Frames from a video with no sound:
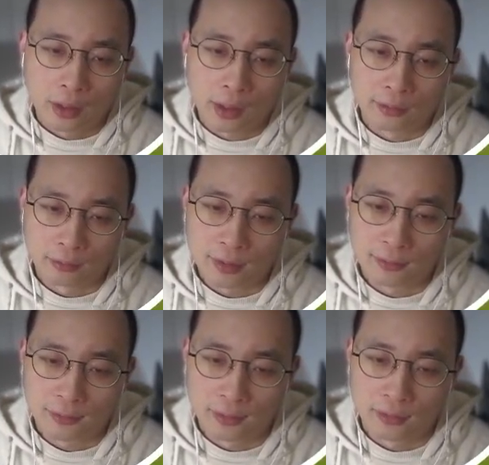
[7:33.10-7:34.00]
As you can
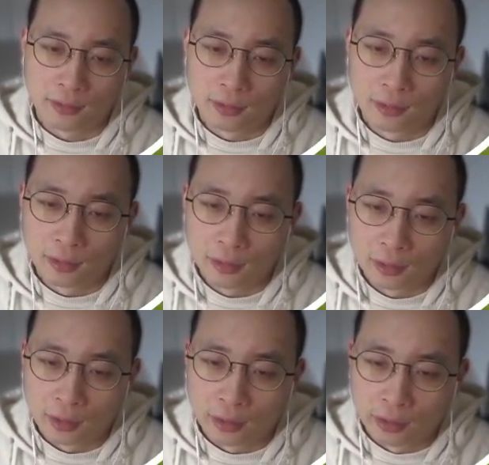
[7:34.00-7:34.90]
see,
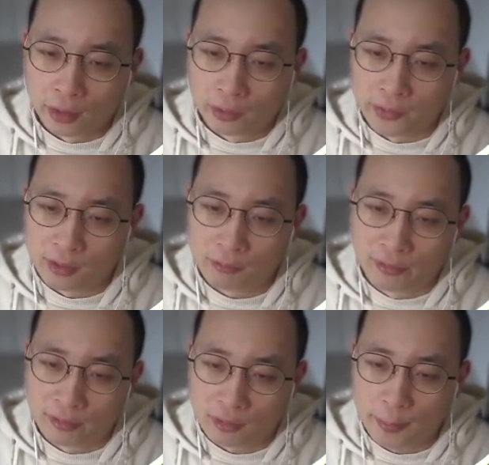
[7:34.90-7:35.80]
with
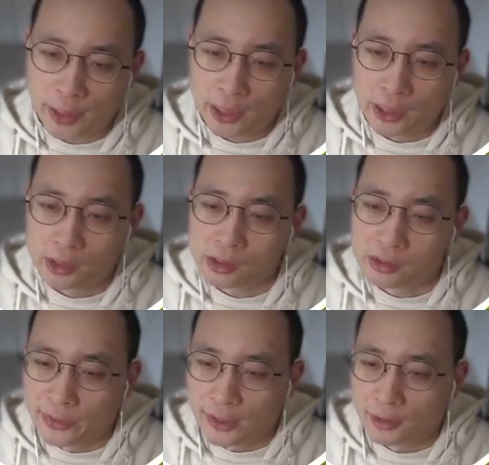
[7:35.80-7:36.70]
resource package,
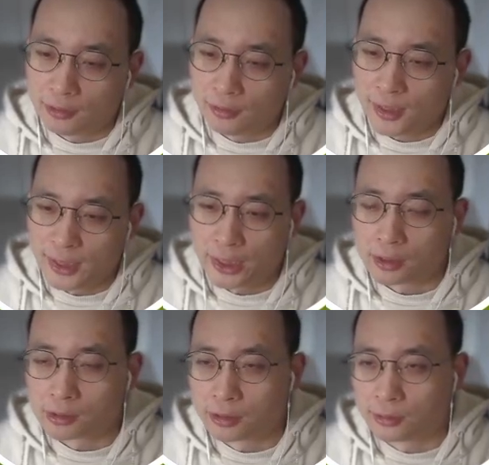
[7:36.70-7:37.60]
we can easily
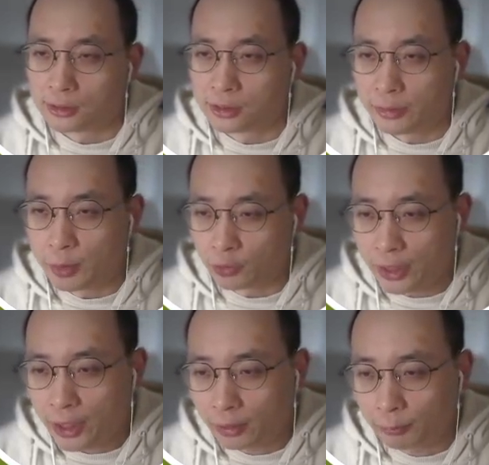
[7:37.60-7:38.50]
control the C P U
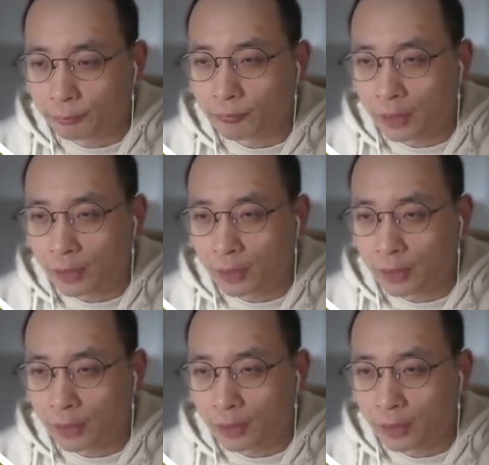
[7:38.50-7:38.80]
time,